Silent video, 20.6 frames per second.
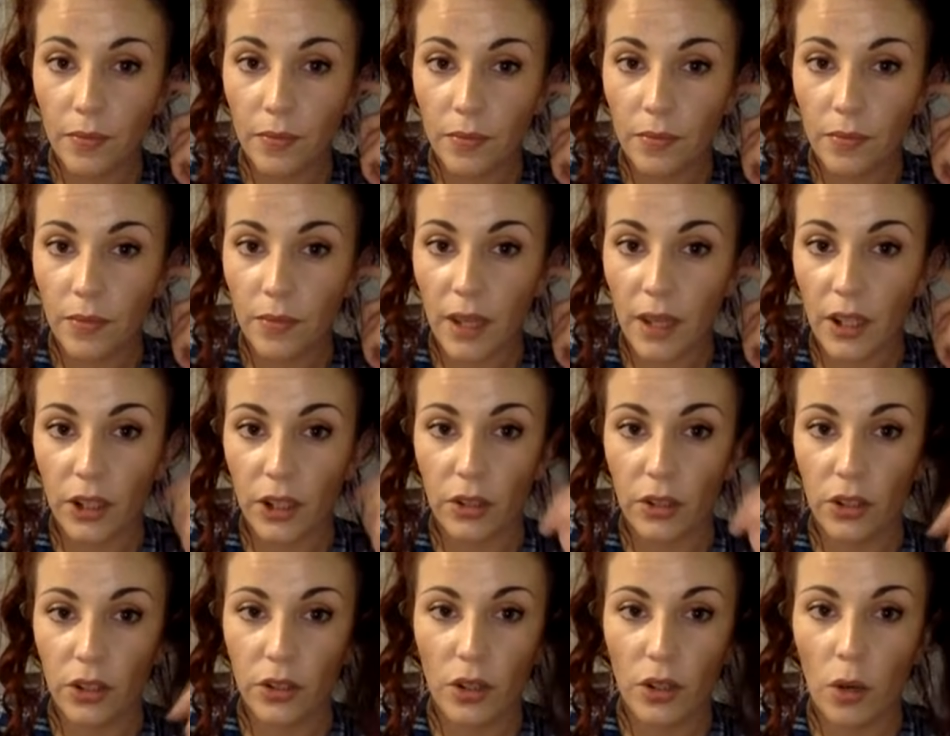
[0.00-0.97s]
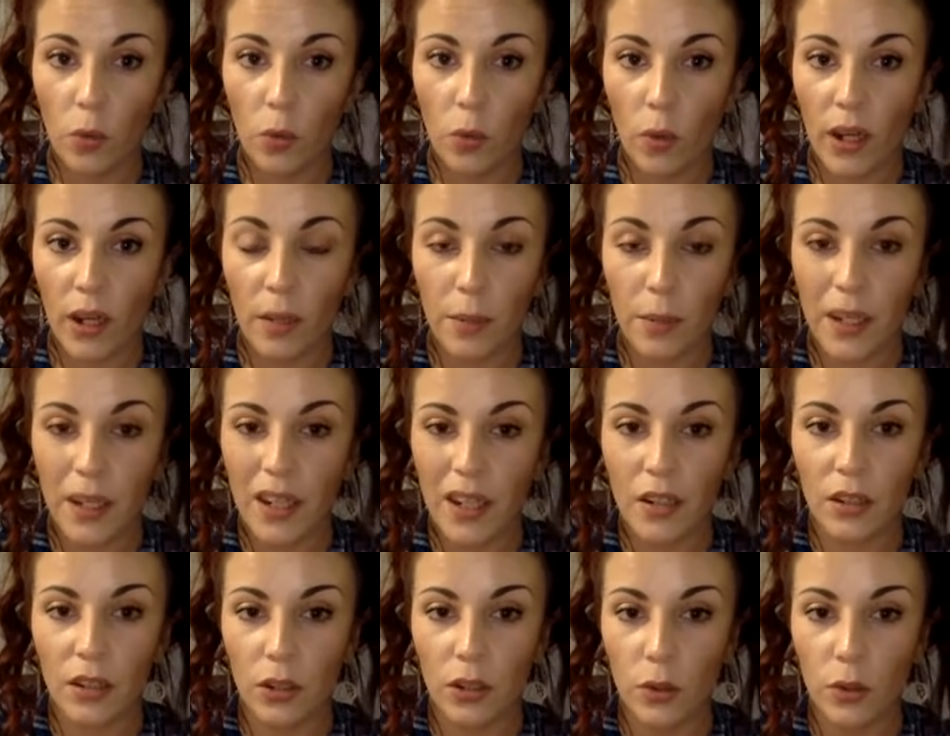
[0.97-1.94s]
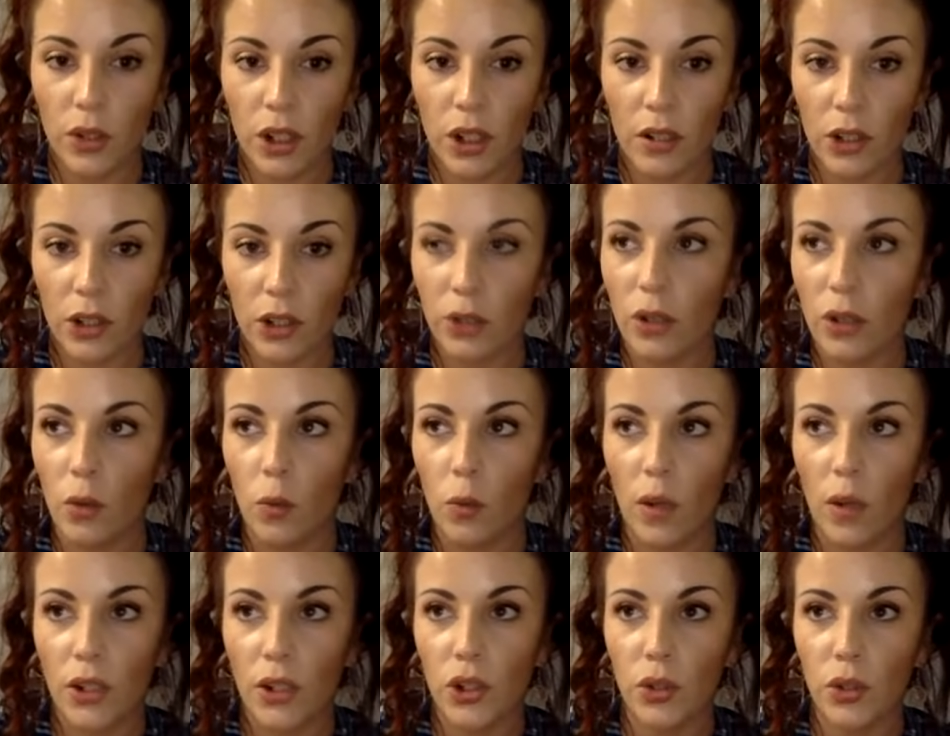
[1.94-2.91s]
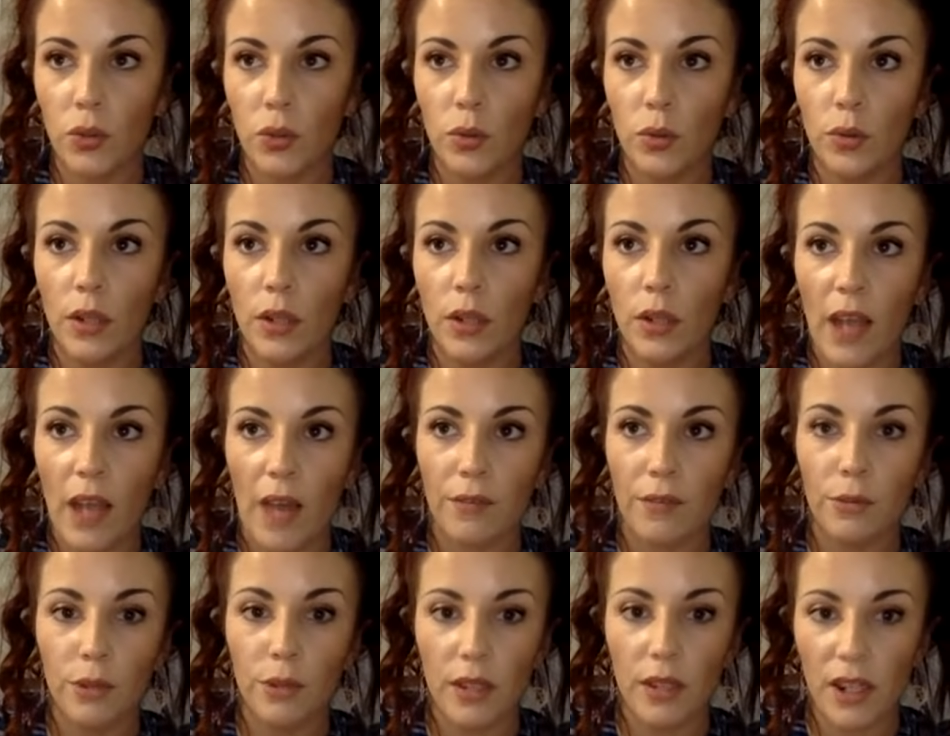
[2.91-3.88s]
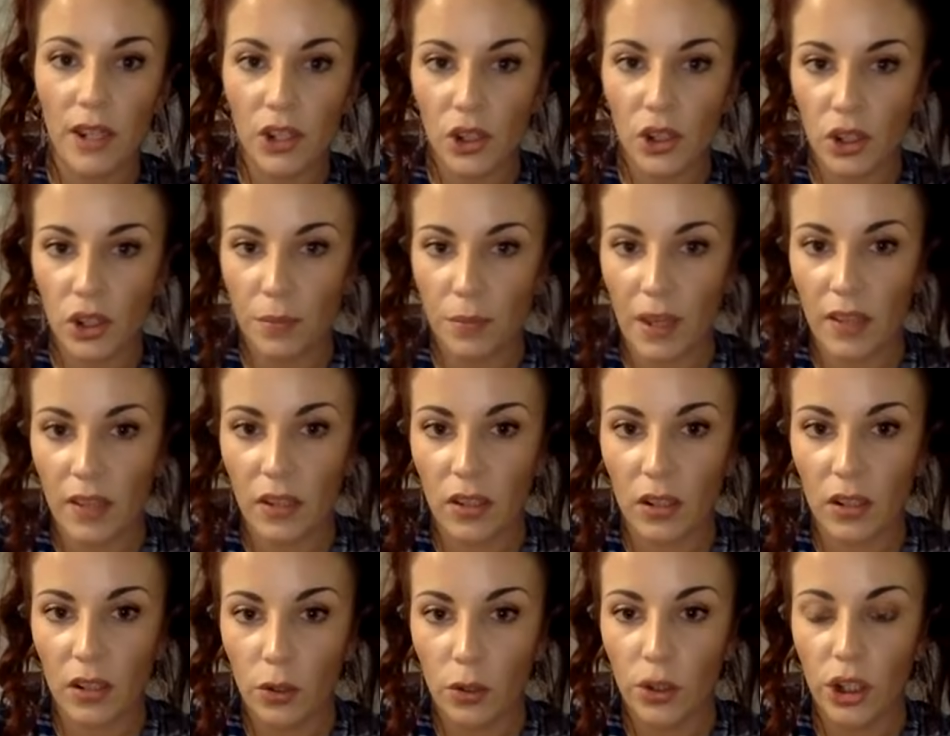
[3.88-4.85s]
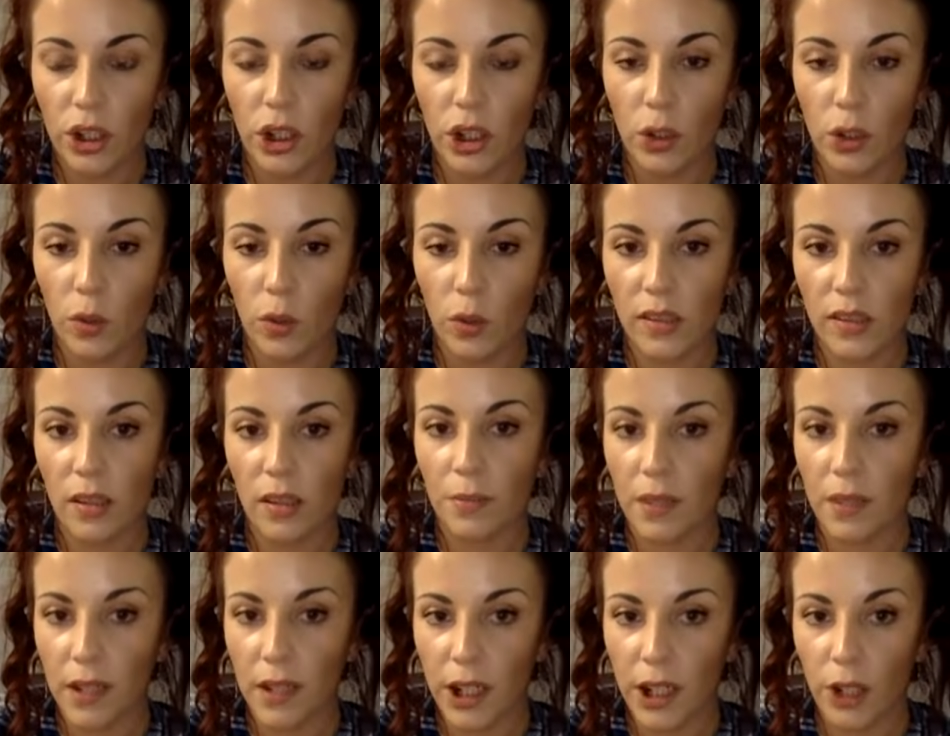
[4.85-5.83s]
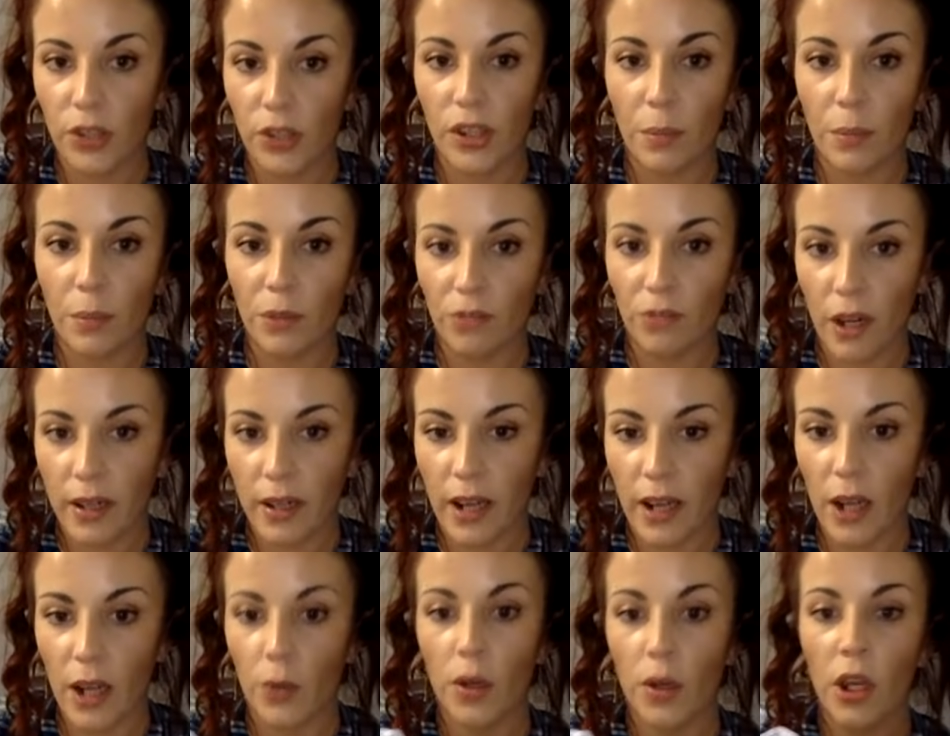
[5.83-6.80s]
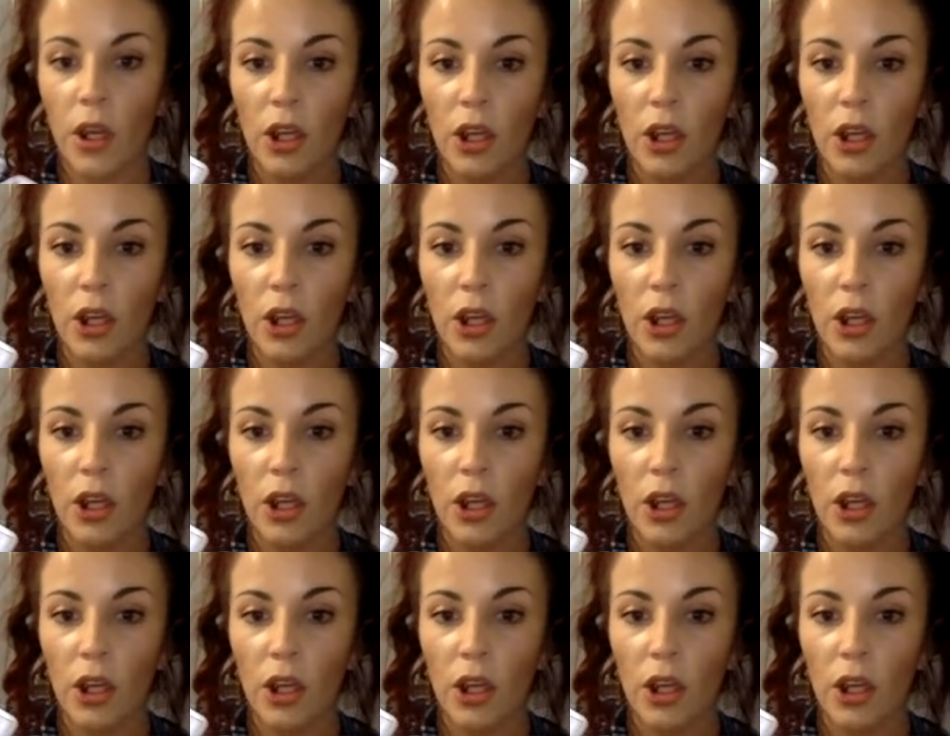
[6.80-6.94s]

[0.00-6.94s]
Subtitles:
Like you don't want to be an illusion. You don't want to have a relationship that's an illusion. You want something here, something right now.